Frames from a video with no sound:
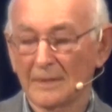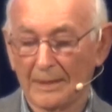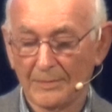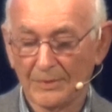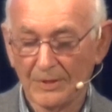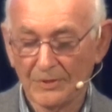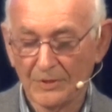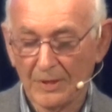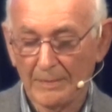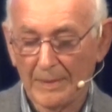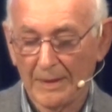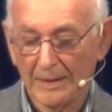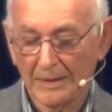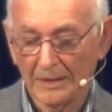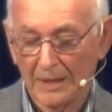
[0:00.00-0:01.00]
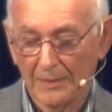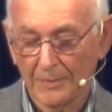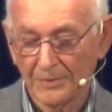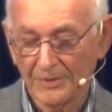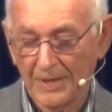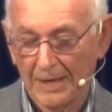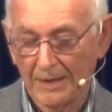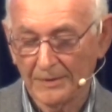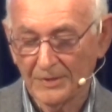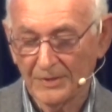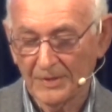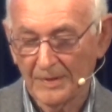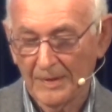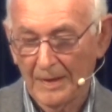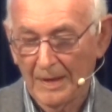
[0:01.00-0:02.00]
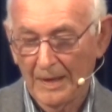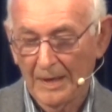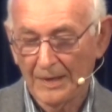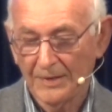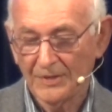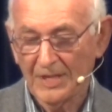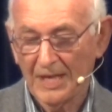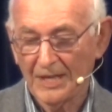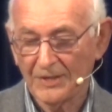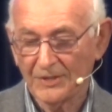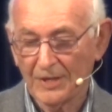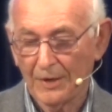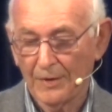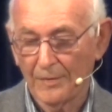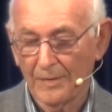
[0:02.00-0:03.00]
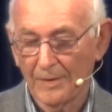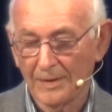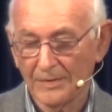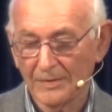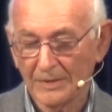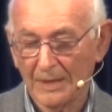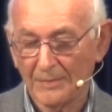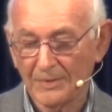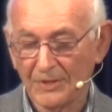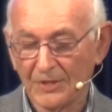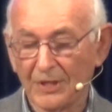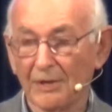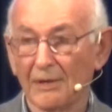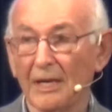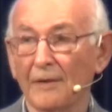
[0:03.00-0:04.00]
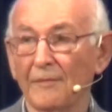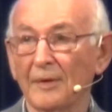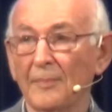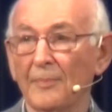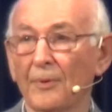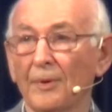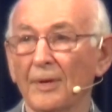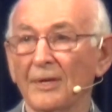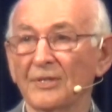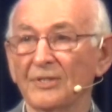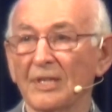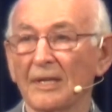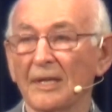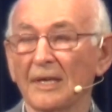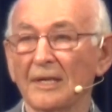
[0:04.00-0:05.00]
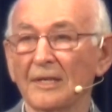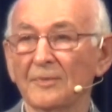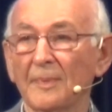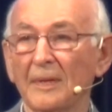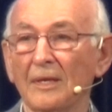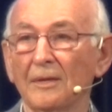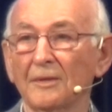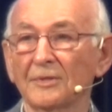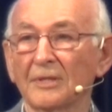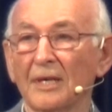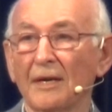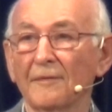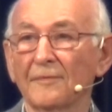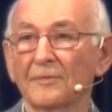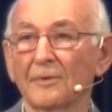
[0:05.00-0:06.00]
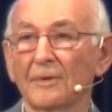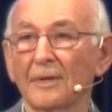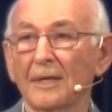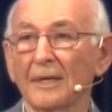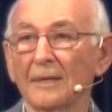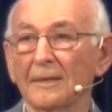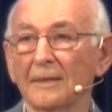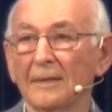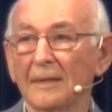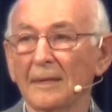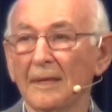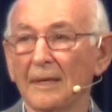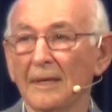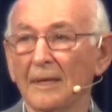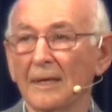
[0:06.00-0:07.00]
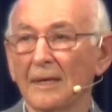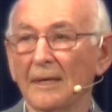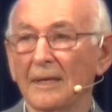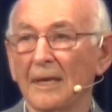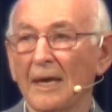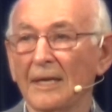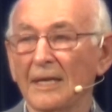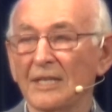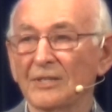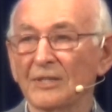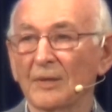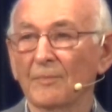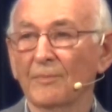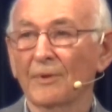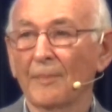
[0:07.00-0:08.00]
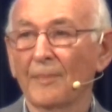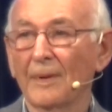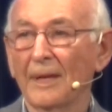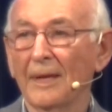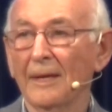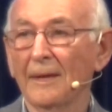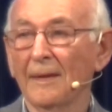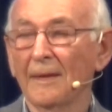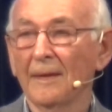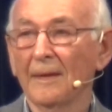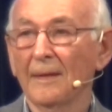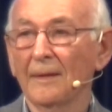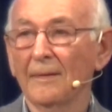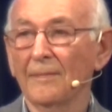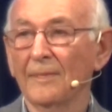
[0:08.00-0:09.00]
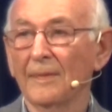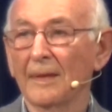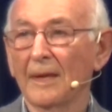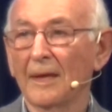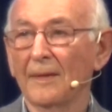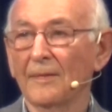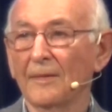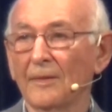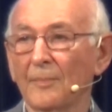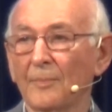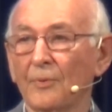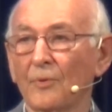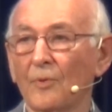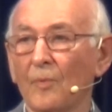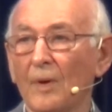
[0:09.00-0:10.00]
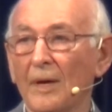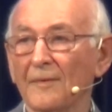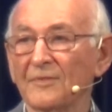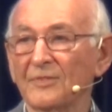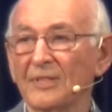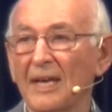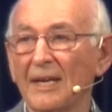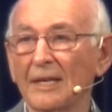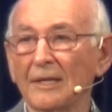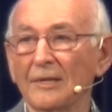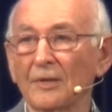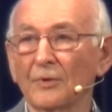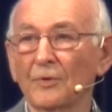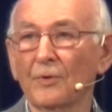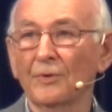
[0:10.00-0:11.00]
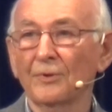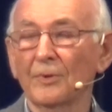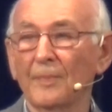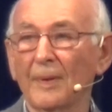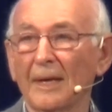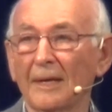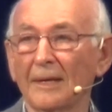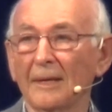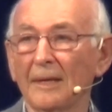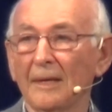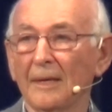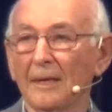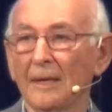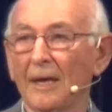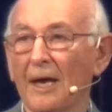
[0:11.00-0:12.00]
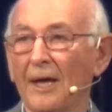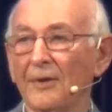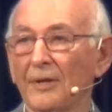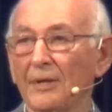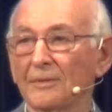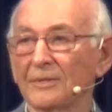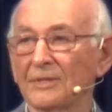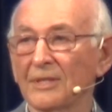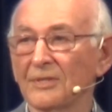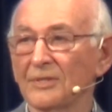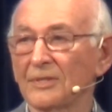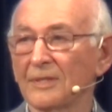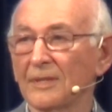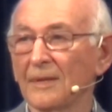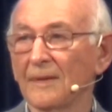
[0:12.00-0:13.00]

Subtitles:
comes into the married couple's house and takes over and comes to see a lovely boy and see that he's been looked after all right and eating properly. And the poor wife standing in the corner being unnoticed.